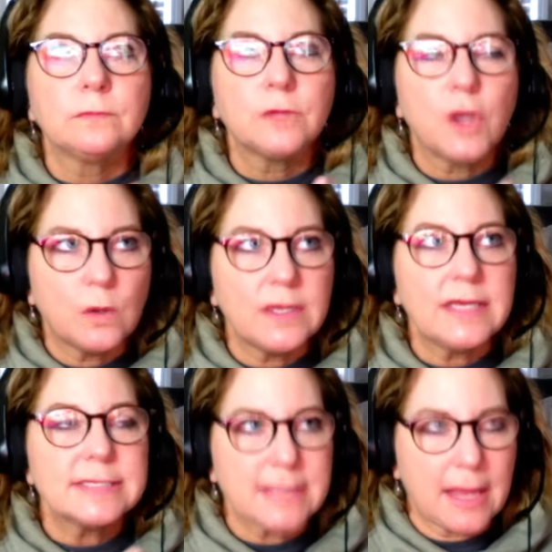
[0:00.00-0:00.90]
Cody
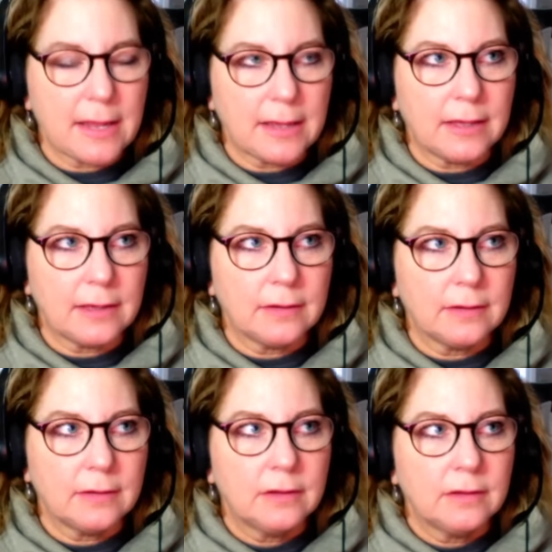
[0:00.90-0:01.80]
is saying
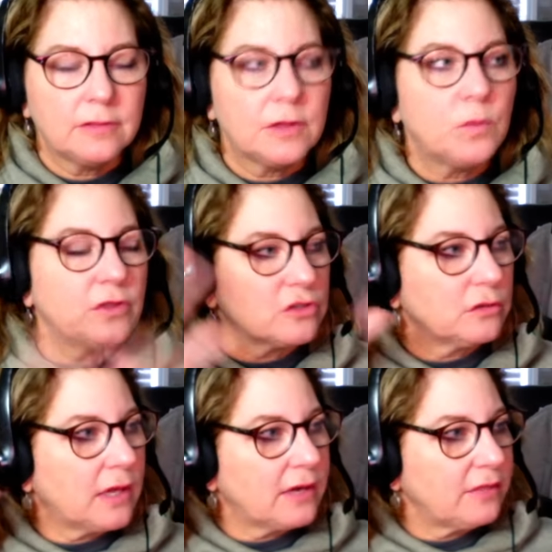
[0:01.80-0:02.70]
that when there's a
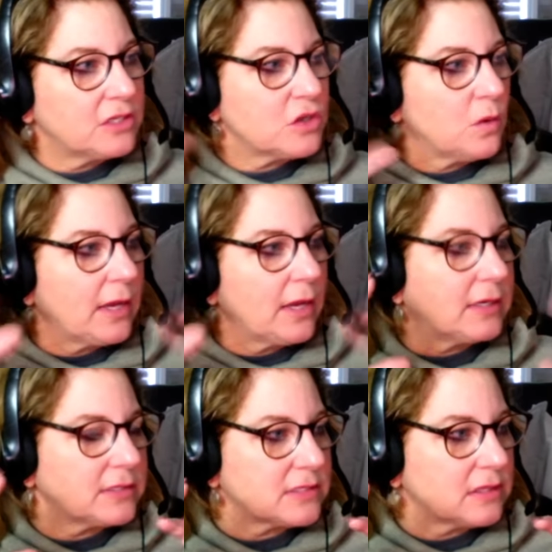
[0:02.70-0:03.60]
lot of things going on in
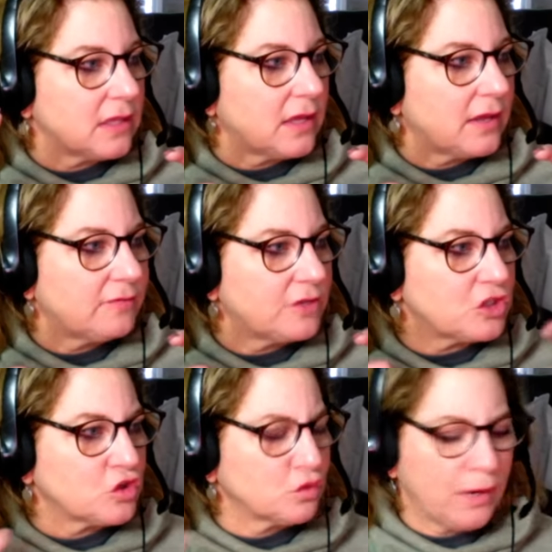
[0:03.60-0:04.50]
his life, it's
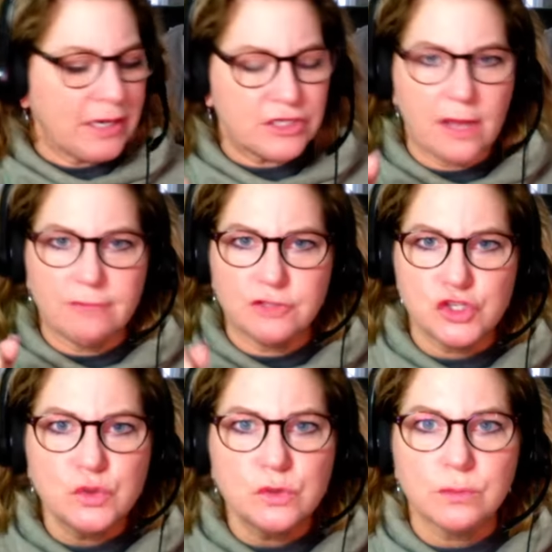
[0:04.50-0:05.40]
great to have a
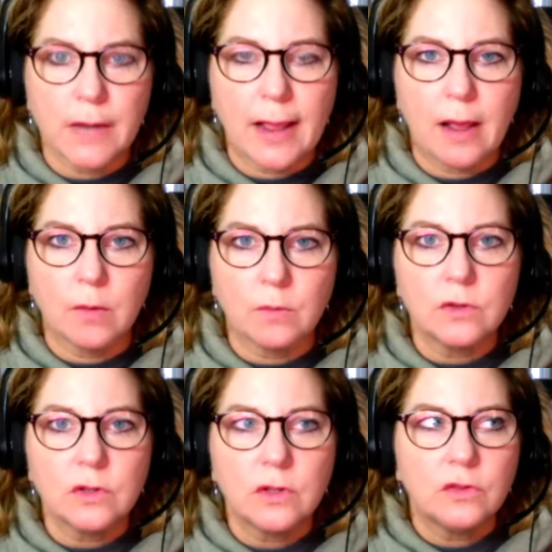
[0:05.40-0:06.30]
dude around
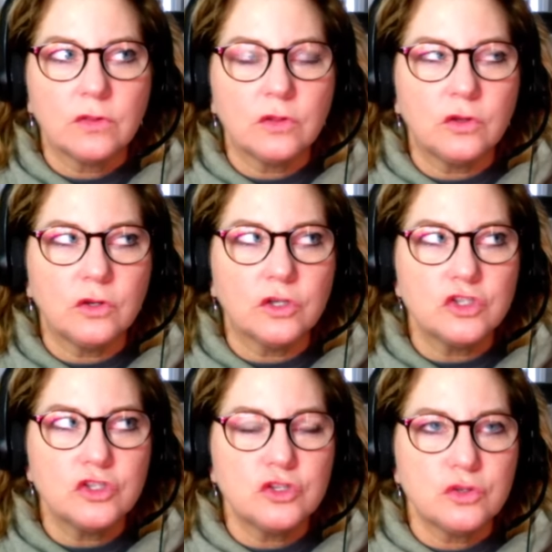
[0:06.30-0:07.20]
that you can
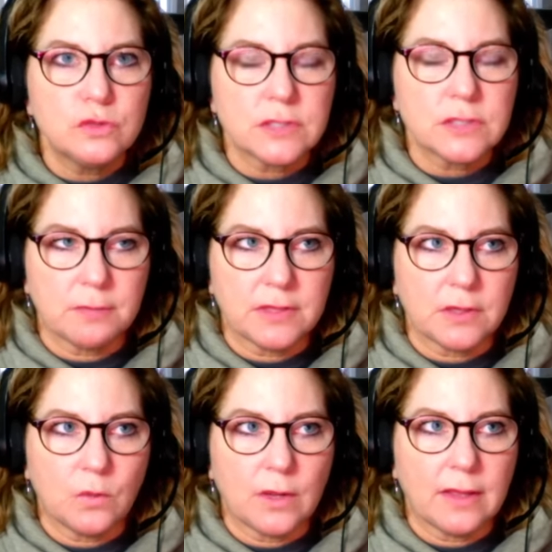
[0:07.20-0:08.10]
do something
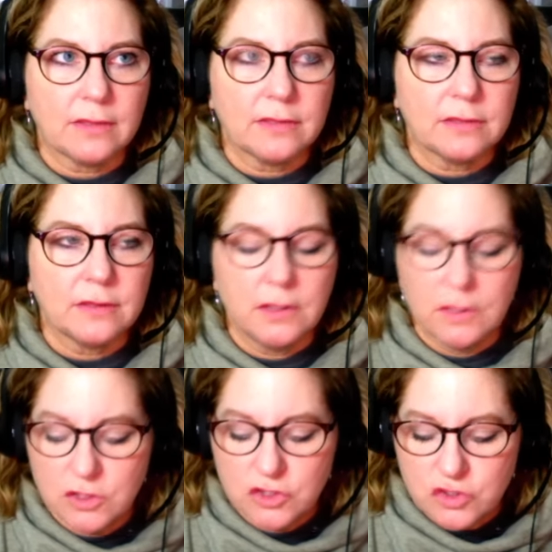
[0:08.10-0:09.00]
with
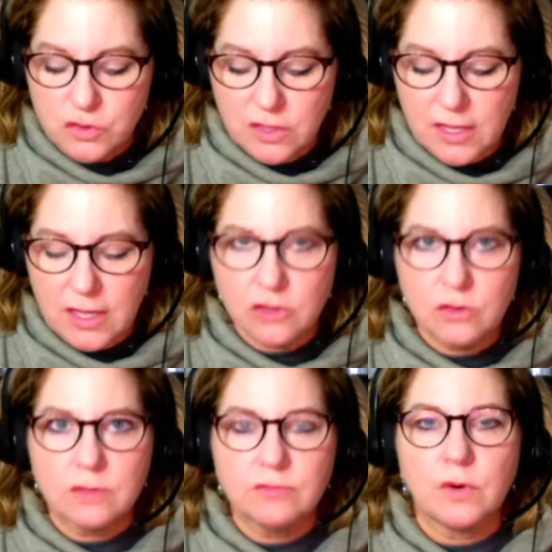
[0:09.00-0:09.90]
so that you
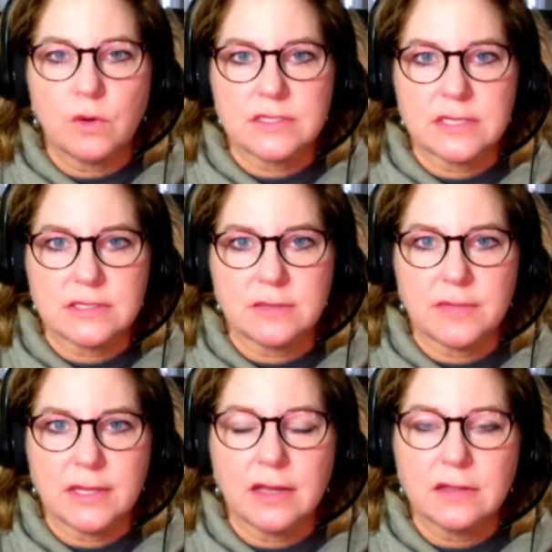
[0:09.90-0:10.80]
can focus on
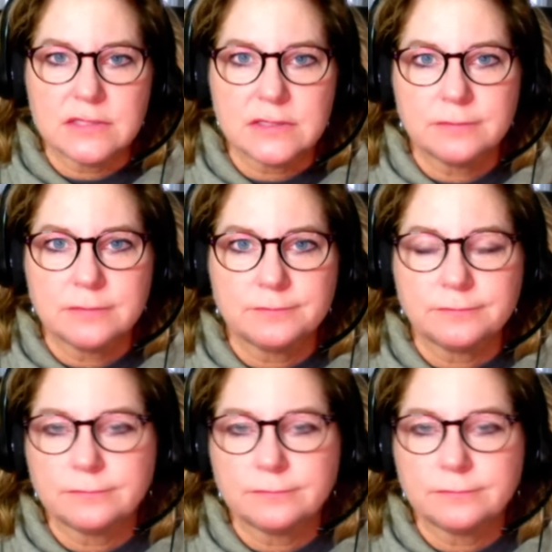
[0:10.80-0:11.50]
something else.